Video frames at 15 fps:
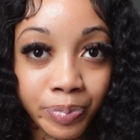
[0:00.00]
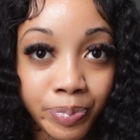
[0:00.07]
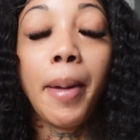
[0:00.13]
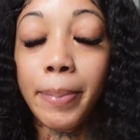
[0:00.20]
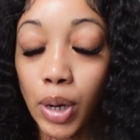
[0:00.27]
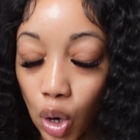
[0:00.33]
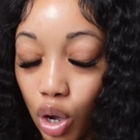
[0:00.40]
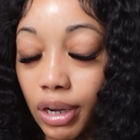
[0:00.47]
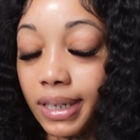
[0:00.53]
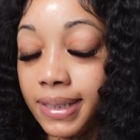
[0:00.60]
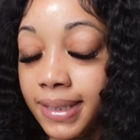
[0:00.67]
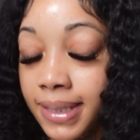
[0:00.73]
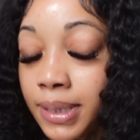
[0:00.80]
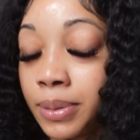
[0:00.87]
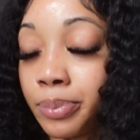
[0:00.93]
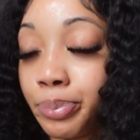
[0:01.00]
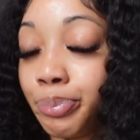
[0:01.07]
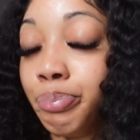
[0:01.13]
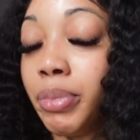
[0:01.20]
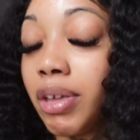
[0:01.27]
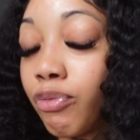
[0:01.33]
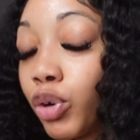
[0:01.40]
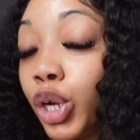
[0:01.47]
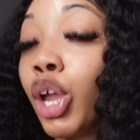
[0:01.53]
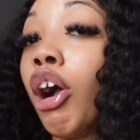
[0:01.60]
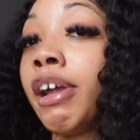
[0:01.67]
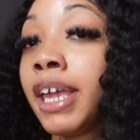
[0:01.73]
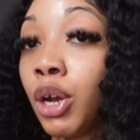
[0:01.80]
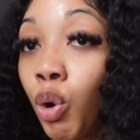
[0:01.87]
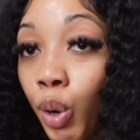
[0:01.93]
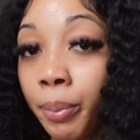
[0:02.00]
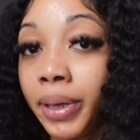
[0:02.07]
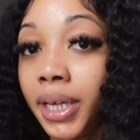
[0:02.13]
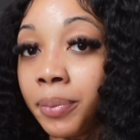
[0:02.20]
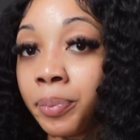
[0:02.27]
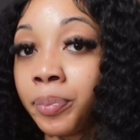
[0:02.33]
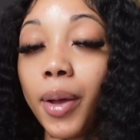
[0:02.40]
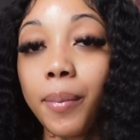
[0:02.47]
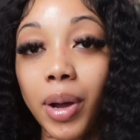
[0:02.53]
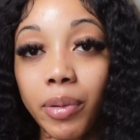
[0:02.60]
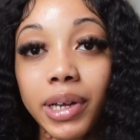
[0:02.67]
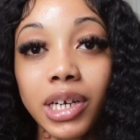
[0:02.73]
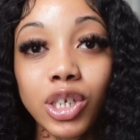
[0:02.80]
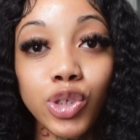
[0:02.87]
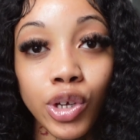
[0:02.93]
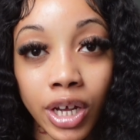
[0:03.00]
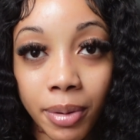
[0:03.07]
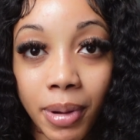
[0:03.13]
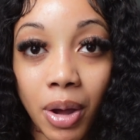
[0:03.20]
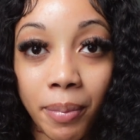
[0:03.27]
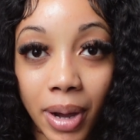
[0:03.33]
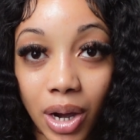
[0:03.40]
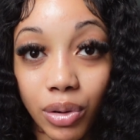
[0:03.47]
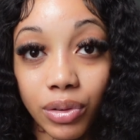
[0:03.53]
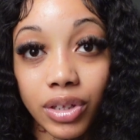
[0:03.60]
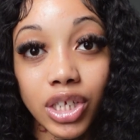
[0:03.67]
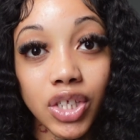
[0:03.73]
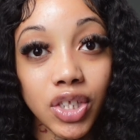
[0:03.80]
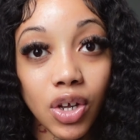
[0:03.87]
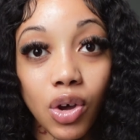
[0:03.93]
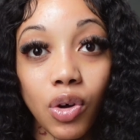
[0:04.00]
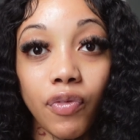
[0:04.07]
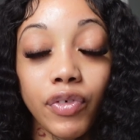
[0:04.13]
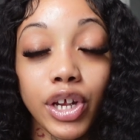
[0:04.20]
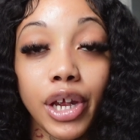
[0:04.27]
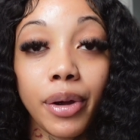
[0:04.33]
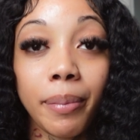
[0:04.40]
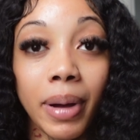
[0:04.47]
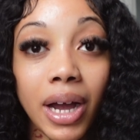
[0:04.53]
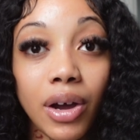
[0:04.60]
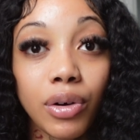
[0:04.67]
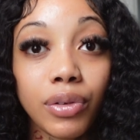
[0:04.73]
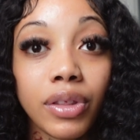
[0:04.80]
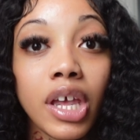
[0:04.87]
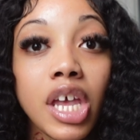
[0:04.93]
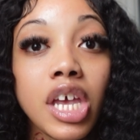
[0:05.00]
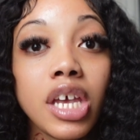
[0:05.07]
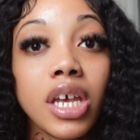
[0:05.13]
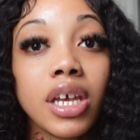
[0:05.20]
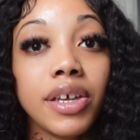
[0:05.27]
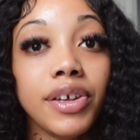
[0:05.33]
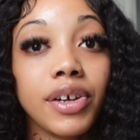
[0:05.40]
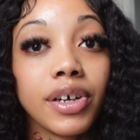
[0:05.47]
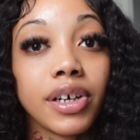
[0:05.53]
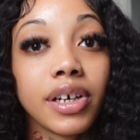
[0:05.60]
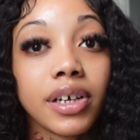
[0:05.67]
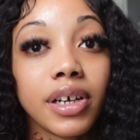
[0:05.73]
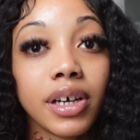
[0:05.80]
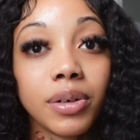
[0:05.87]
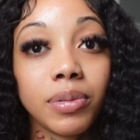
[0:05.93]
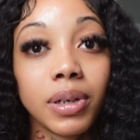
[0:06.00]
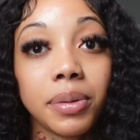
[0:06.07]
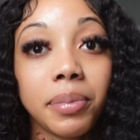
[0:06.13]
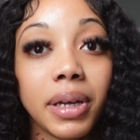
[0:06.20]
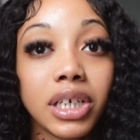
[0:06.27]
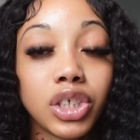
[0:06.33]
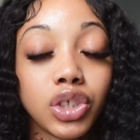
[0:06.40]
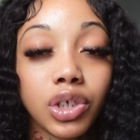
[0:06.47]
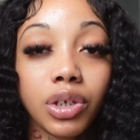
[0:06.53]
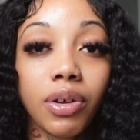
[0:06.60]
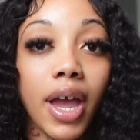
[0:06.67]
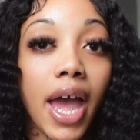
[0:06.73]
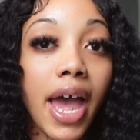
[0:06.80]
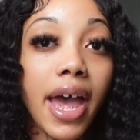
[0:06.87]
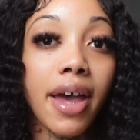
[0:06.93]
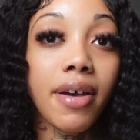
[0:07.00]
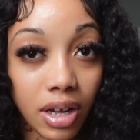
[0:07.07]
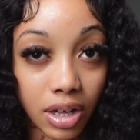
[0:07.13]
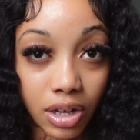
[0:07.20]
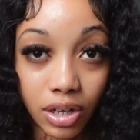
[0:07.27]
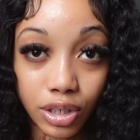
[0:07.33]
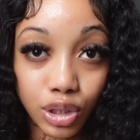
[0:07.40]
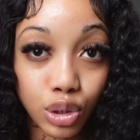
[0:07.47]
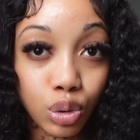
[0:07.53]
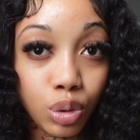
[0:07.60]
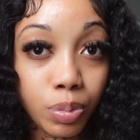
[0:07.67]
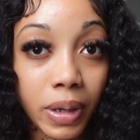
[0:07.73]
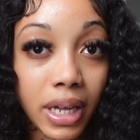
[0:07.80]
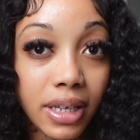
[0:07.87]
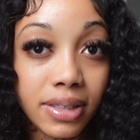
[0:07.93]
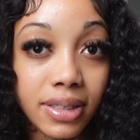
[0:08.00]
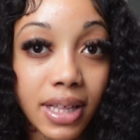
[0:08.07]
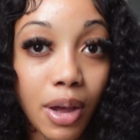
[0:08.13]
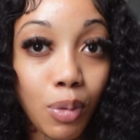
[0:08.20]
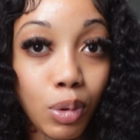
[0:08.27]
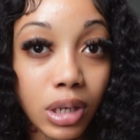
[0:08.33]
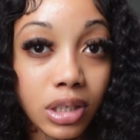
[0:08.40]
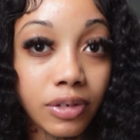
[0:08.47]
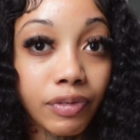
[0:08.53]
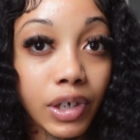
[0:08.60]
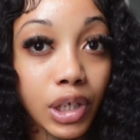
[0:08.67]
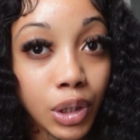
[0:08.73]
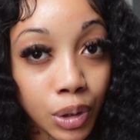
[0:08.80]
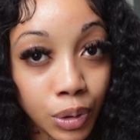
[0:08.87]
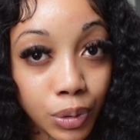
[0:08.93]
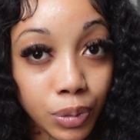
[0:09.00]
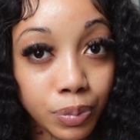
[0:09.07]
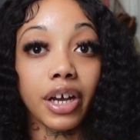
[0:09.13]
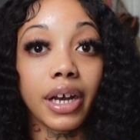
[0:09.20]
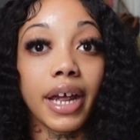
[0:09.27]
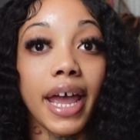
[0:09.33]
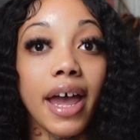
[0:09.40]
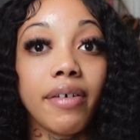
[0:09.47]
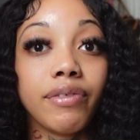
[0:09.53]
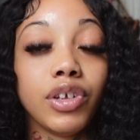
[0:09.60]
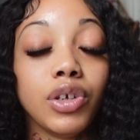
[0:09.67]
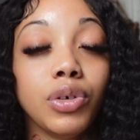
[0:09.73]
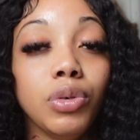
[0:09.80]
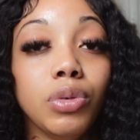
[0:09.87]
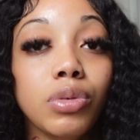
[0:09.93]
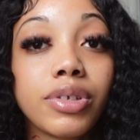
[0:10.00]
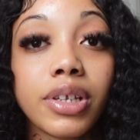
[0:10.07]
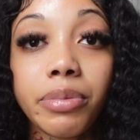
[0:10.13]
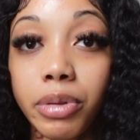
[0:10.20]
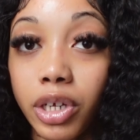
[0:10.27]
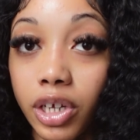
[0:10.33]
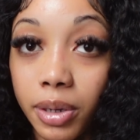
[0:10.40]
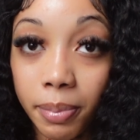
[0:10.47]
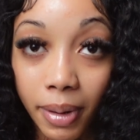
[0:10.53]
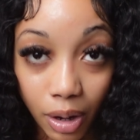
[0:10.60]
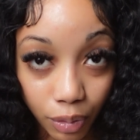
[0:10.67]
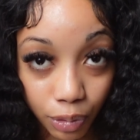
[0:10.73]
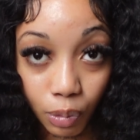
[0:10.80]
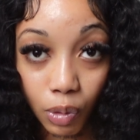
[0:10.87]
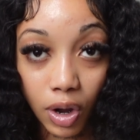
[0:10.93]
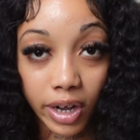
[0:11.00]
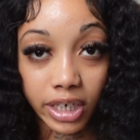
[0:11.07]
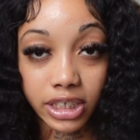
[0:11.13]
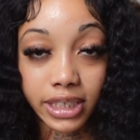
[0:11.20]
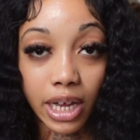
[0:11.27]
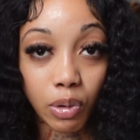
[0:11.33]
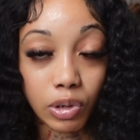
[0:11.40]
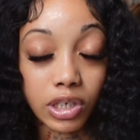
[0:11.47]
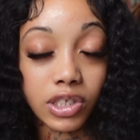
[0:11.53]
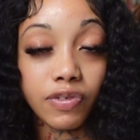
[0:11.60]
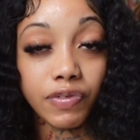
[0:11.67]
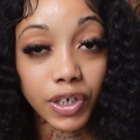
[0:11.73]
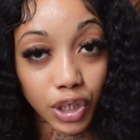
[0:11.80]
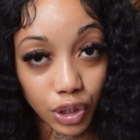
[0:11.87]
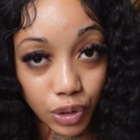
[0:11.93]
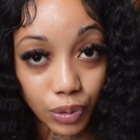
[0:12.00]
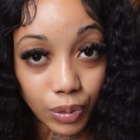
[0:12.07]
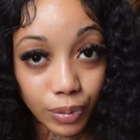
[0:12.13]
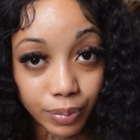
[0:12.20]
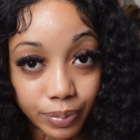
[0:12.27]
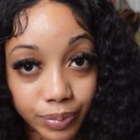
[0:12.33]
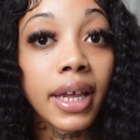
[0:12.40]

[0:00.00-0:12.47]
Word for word: And pause before y'all get on me. But we're gonna talk about mouth. So for your mouth, you're gonna want to make sure you have a good toothpaste that works for you. You're gonna have you some good mouthwash that works for you.